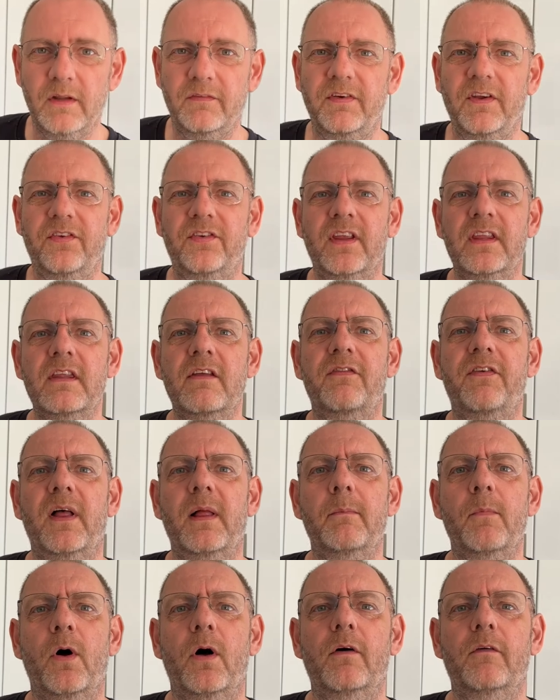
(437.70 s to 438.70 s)
If you've seen the
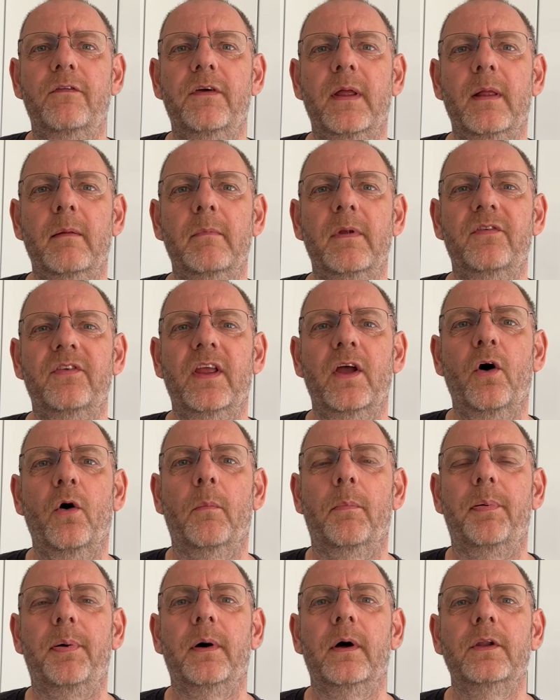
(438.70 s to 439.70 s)
film, film is it
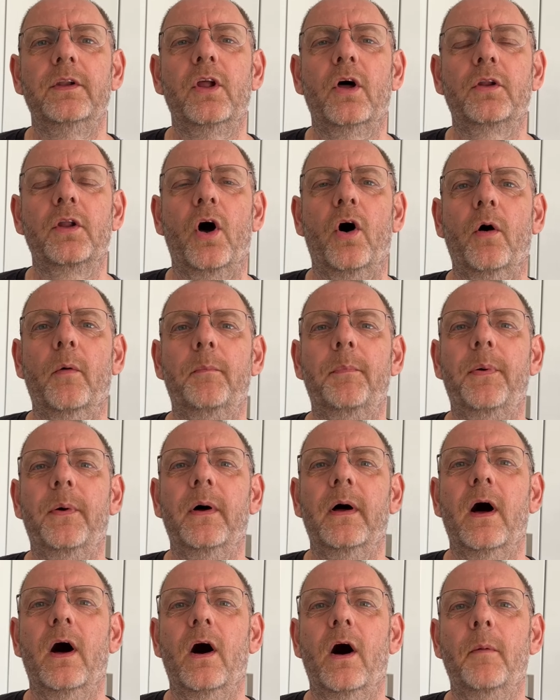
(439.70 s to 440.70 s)
Up? No, not Up.
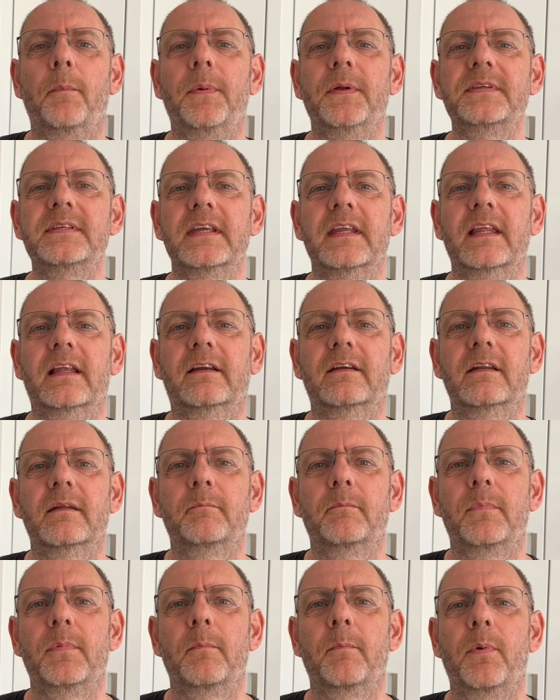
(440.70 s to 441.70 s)
Hopperty,
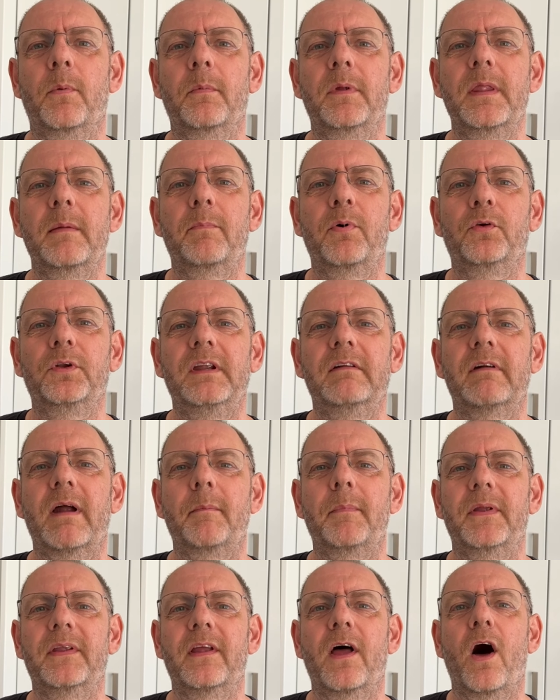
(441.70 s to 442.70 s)
the with the bunny Hop.
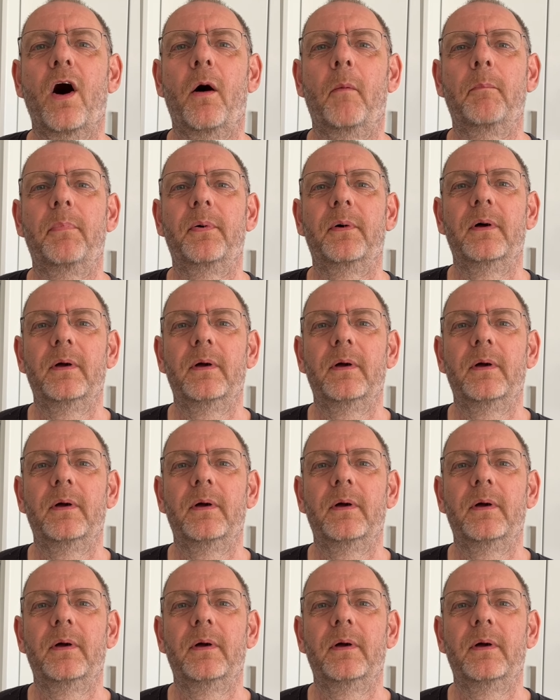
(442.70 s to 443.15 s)
Rabbit. Hop.